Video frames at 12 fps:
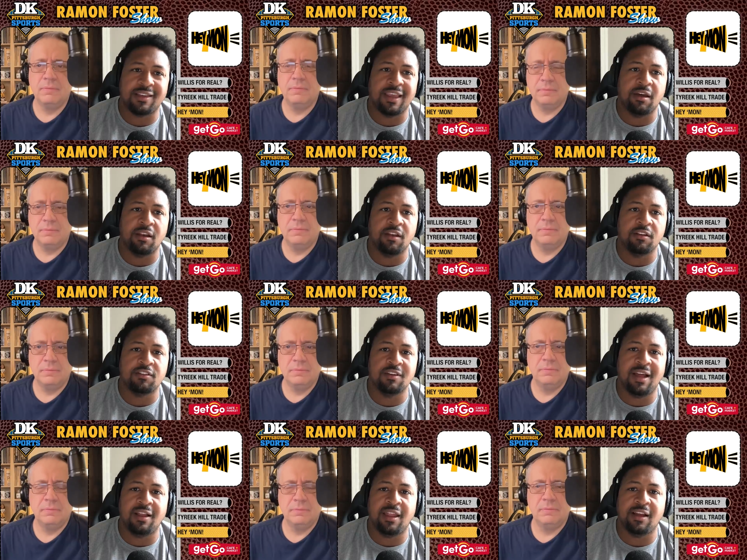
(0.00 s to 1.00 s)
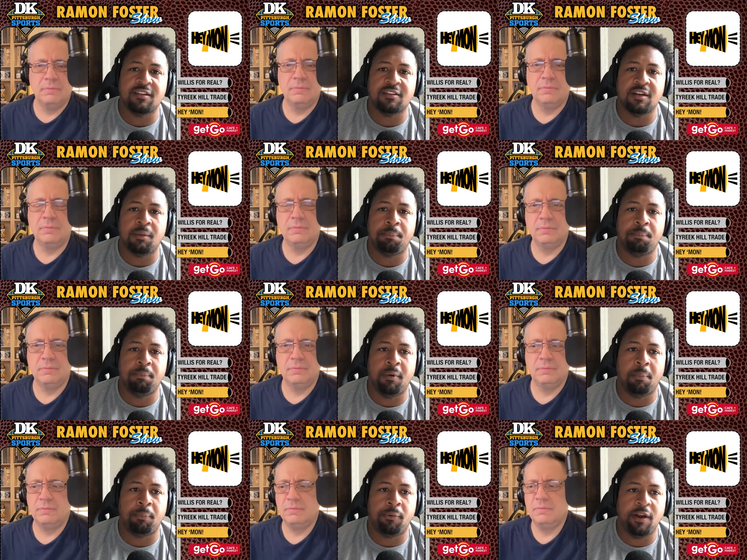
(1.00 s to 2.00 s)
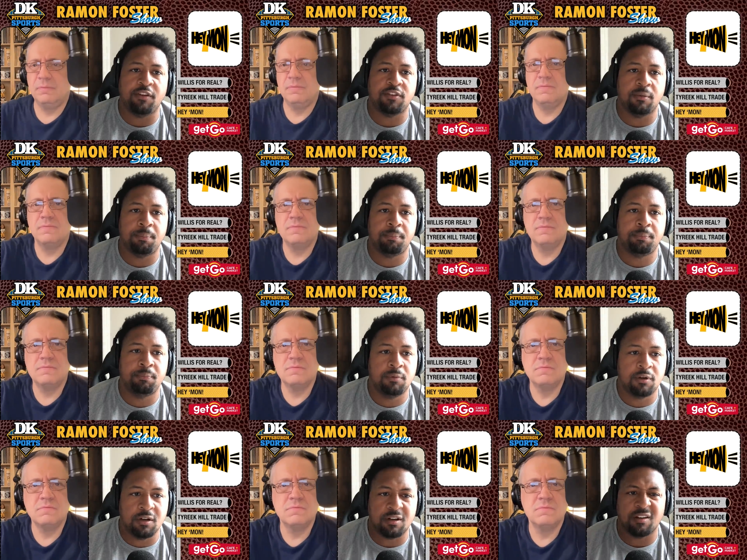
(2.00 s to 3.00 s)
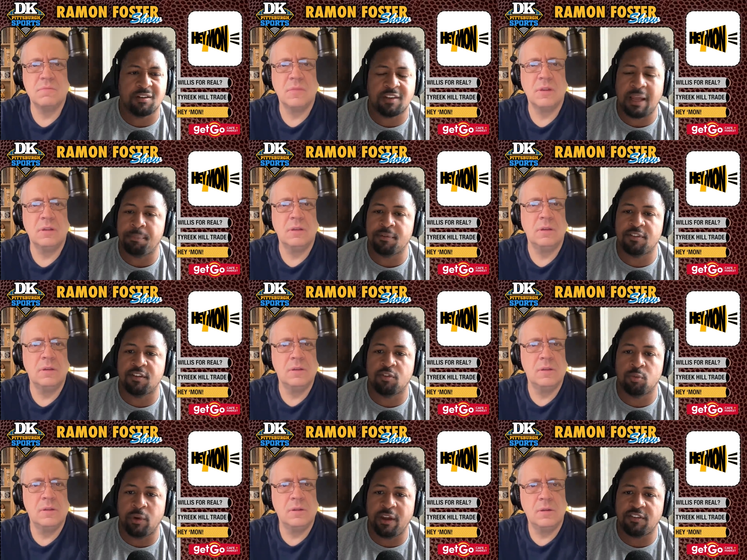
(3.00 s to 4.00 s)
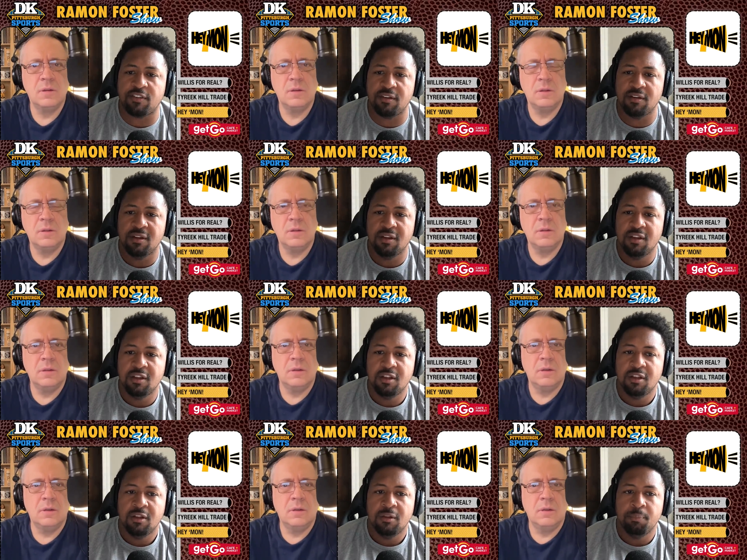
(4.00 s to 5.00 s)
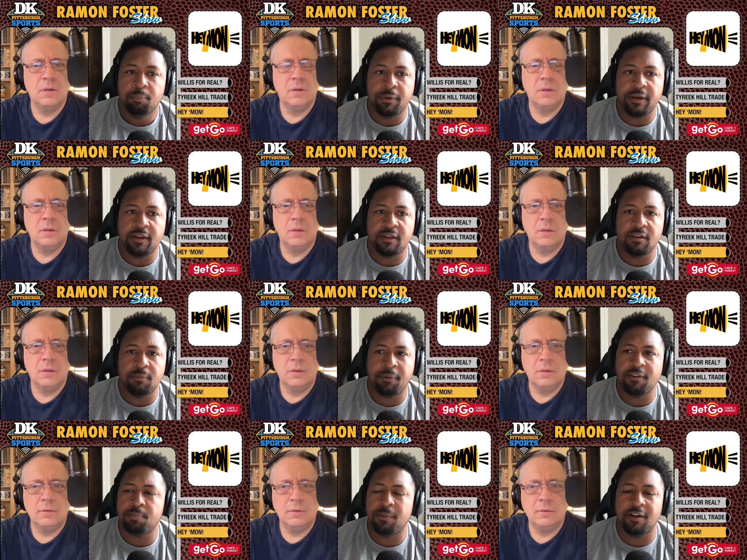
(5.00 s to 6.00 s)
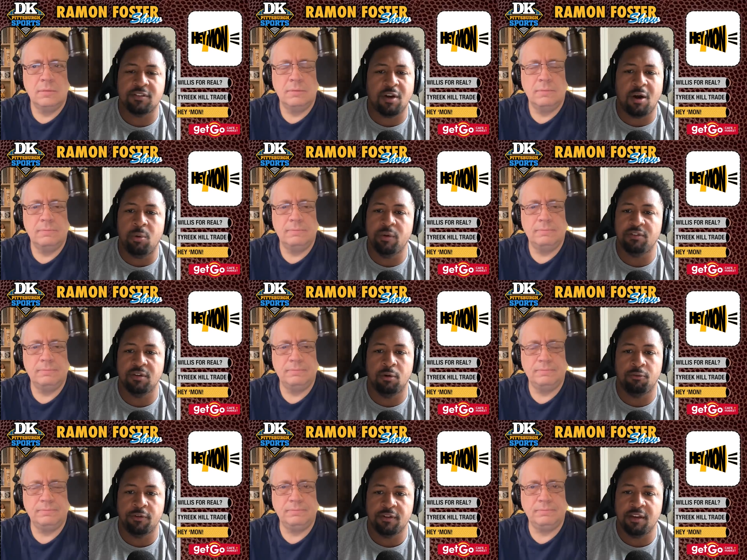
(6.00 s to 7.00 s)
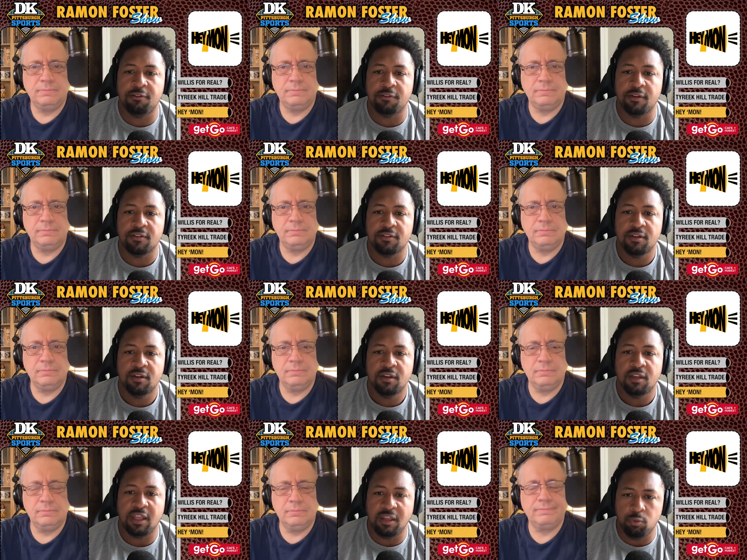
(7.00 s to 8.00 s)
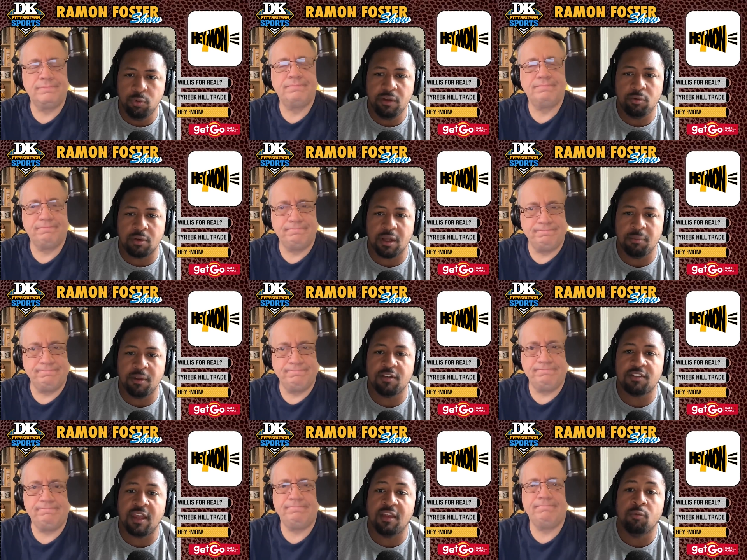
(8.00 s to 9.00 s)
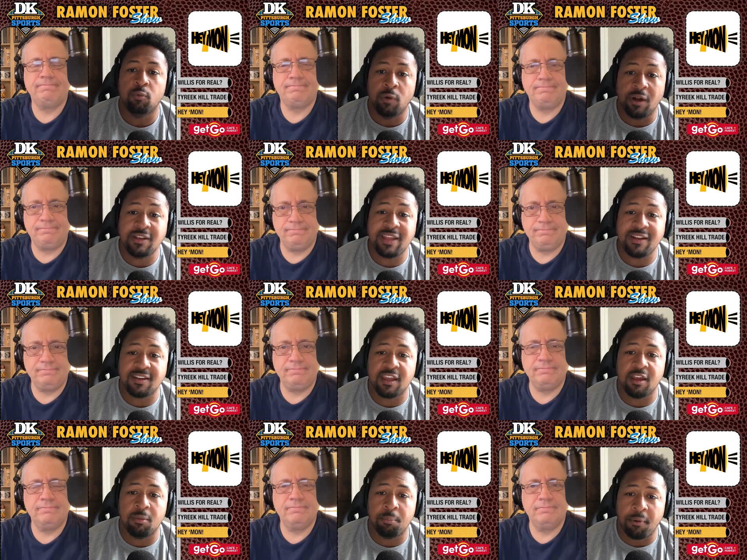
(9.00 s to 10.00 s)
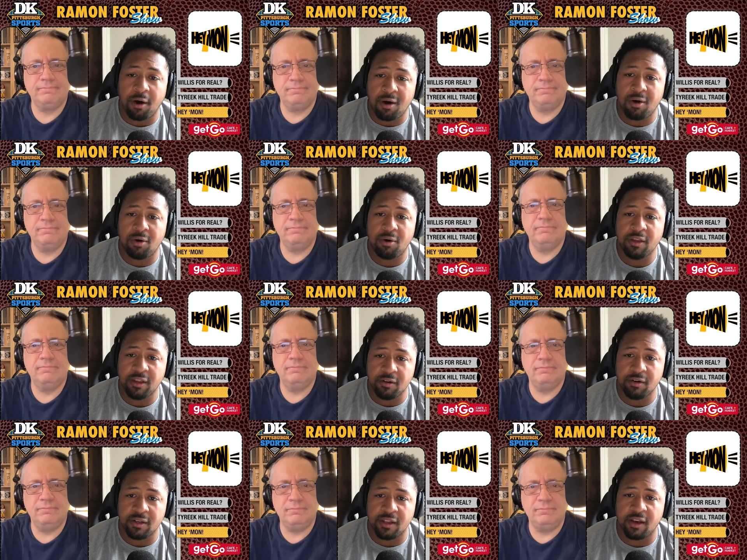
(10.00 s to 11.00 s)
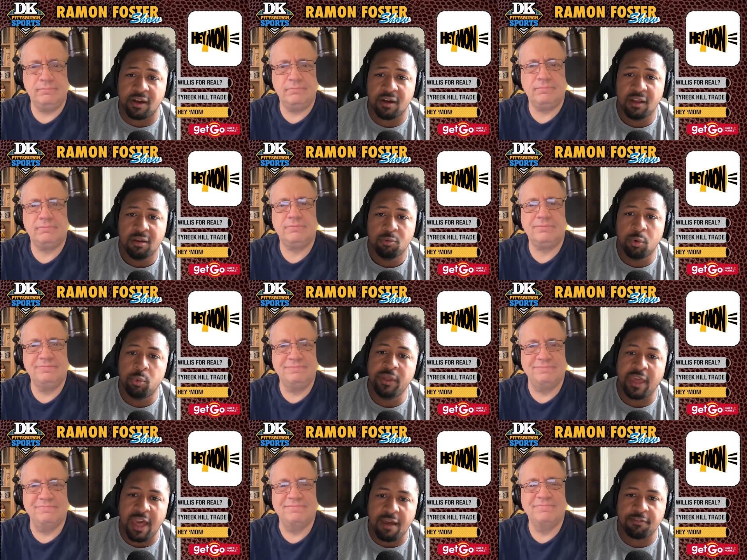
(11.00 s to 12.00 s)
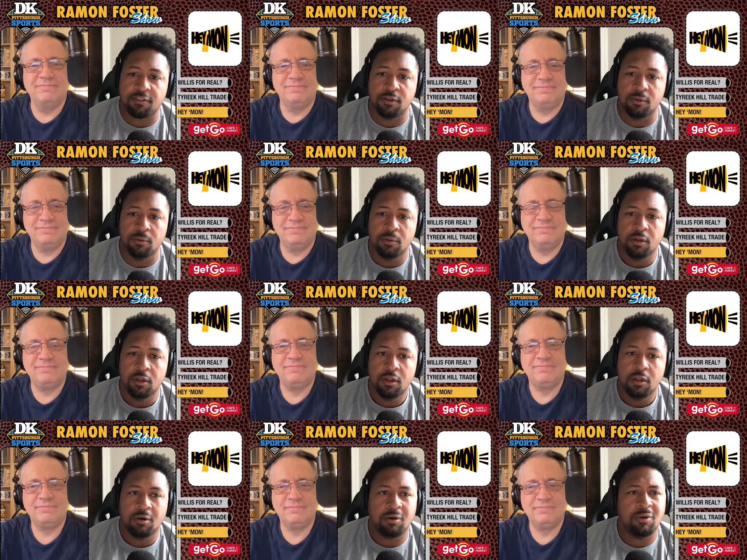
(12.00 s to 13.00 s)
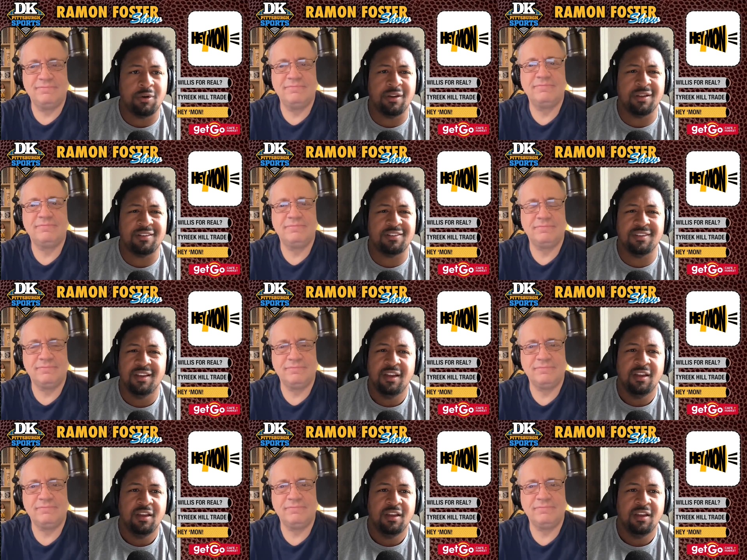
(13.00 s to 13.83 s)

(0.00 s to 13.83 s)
Speaker 1: account and it's not like i said a, a pressure cooker type of situation but Pittsburgh's always known for defense. He will come in and say, run that damn ball here and there when mm-hmm. we have to. Or it's